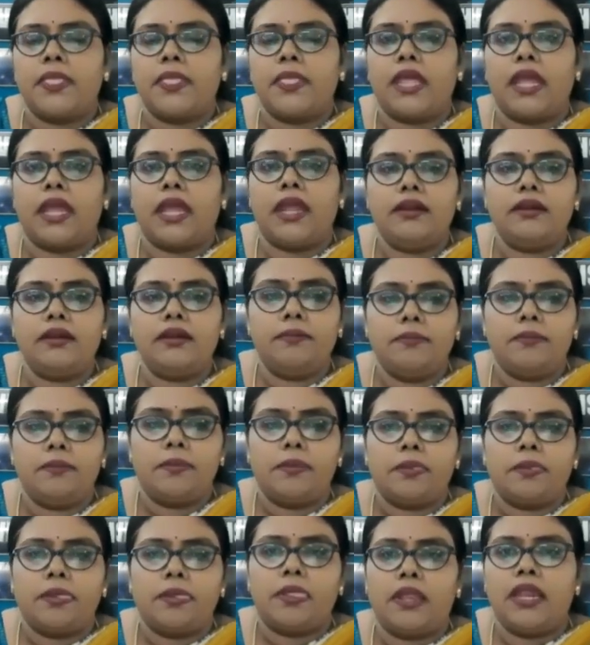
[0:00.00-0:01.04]
And
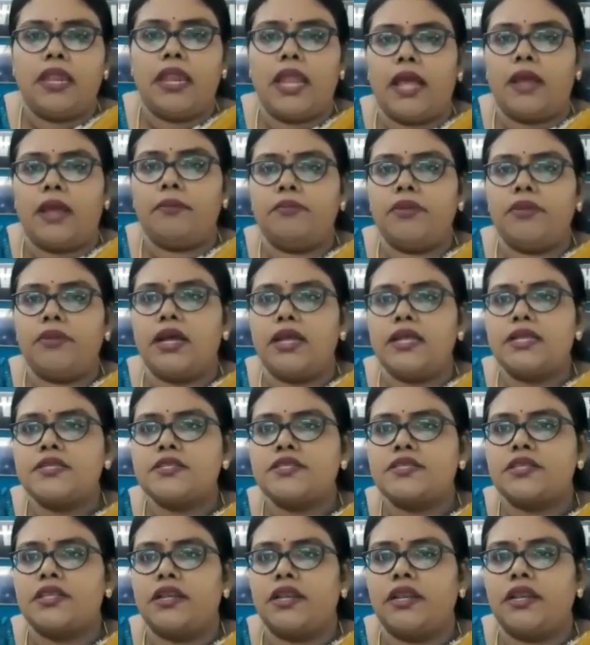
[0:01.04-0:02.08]
lambda
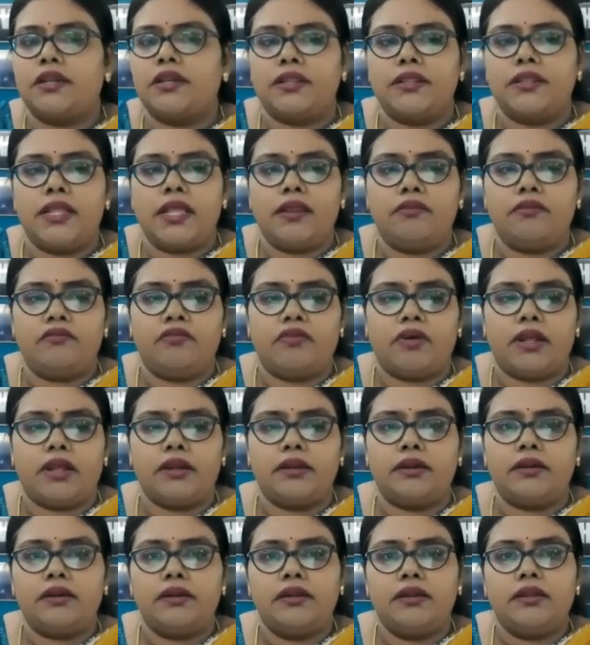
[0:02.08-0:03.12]
is greater than
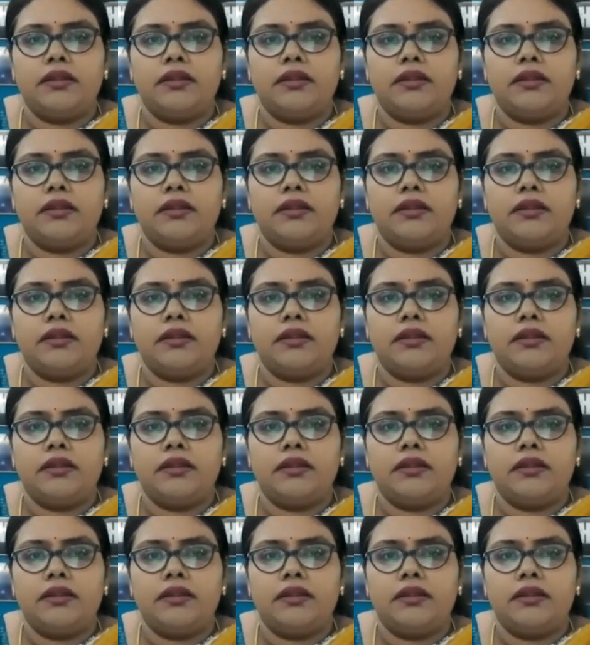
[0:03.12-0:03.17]
1.